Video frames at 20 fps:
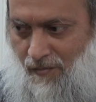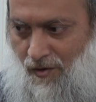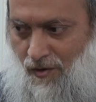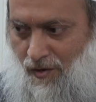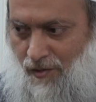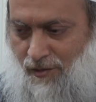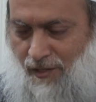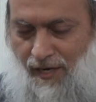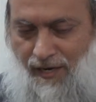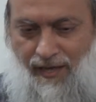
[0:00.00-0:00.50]
You
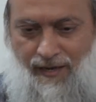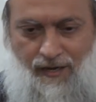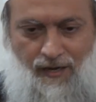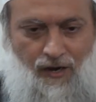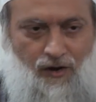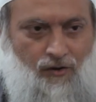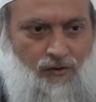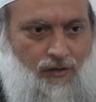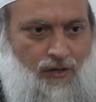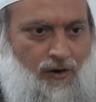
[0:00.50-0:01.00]
know, it's not like,
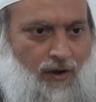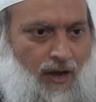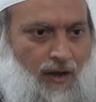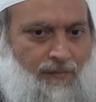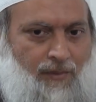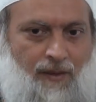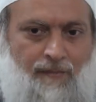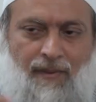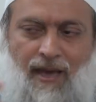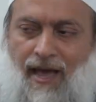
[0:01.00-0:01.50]
oh, you know,
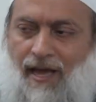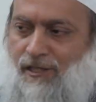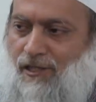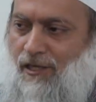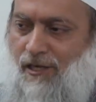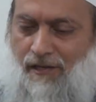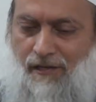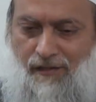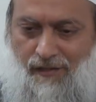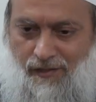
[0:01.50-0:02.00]
I'm
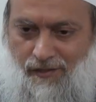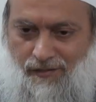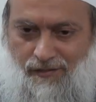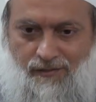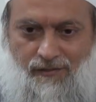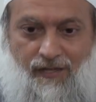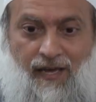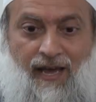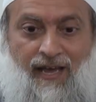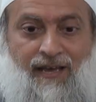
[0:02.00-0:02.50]
imagining
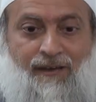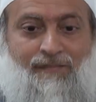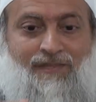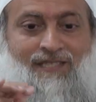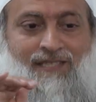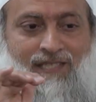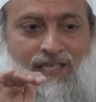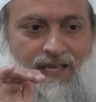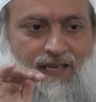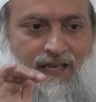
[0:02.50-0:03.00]
this. I am
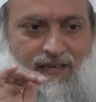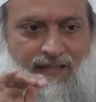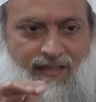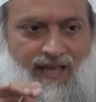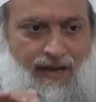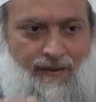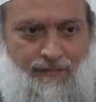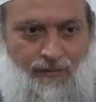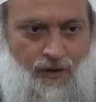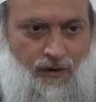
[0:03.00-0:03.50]
seeing
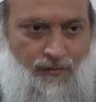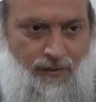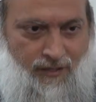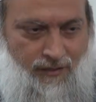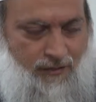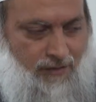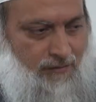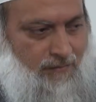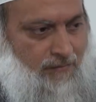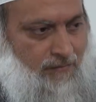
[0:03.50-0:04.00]
that
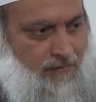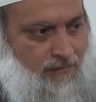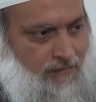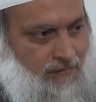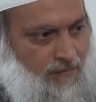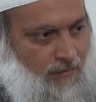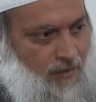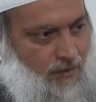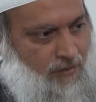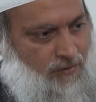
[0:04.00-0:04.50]
moment.
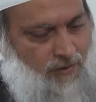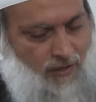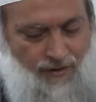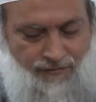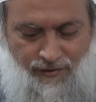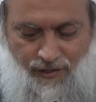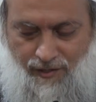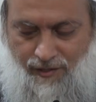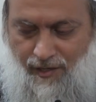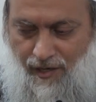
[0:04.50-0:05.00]
So
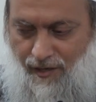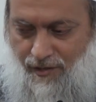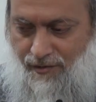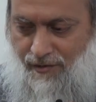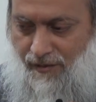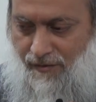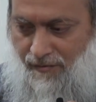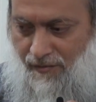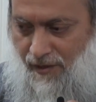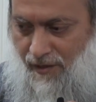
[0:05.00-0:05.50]
after he
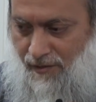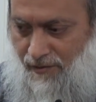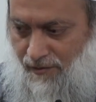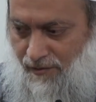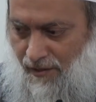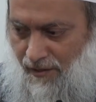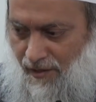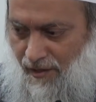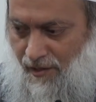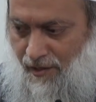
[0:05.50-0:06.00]
tells them this,
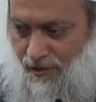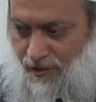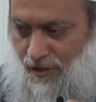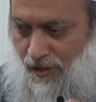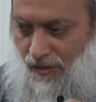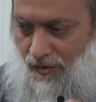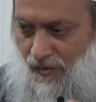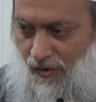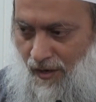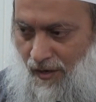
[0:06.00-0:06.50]
then they
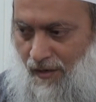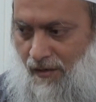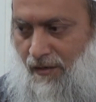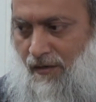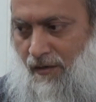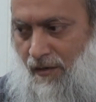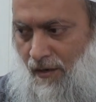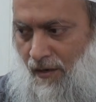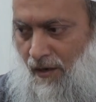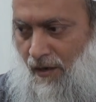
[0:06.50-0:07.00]
continue on.
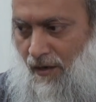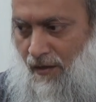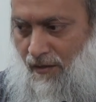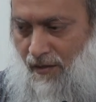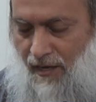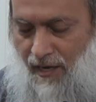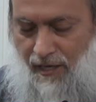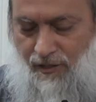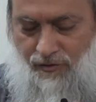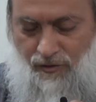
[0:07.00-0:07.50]

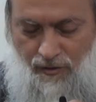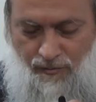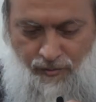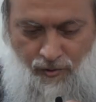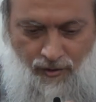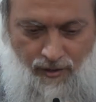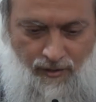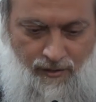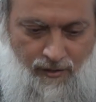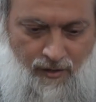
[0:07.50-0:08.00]
They get to a
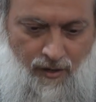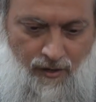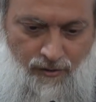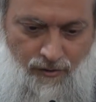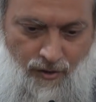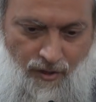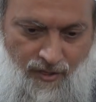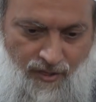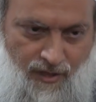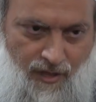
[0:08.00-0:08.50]
point
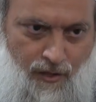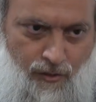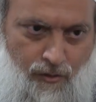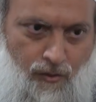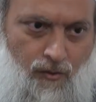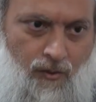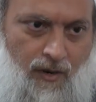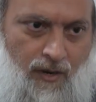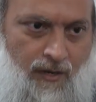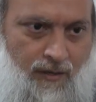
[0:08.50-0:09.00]
called the
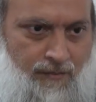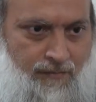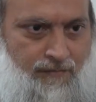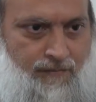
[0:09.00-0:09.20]
Dua.